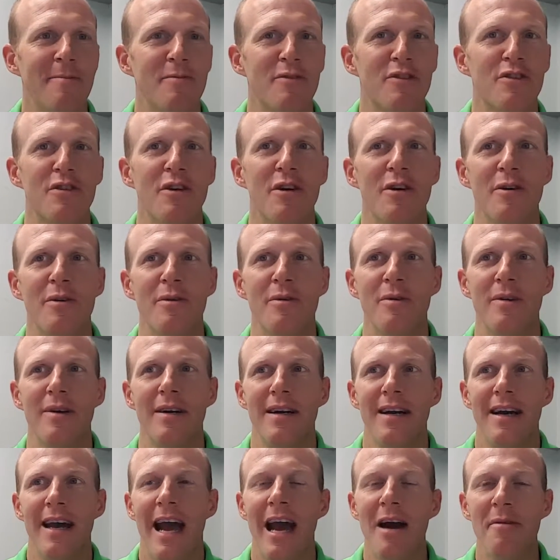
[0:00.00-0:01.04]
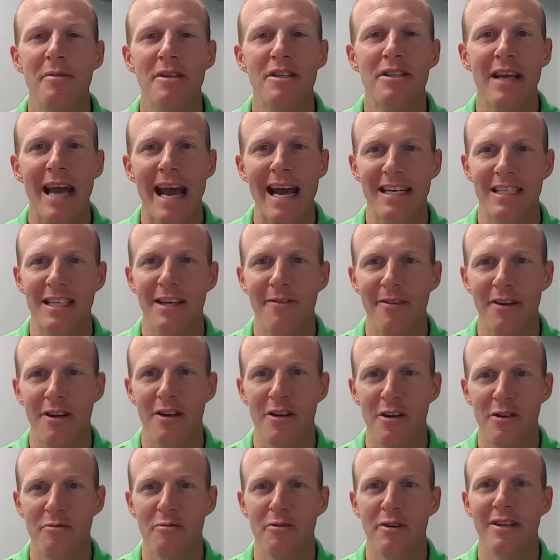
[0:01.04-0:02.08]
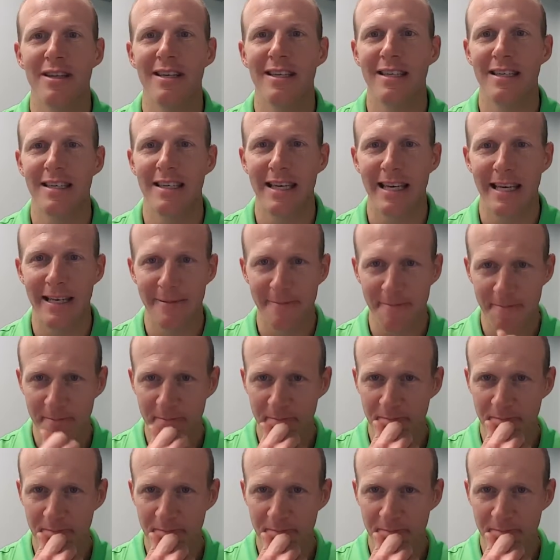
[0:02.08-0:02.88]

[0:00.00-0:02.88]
So how much activity do you really need?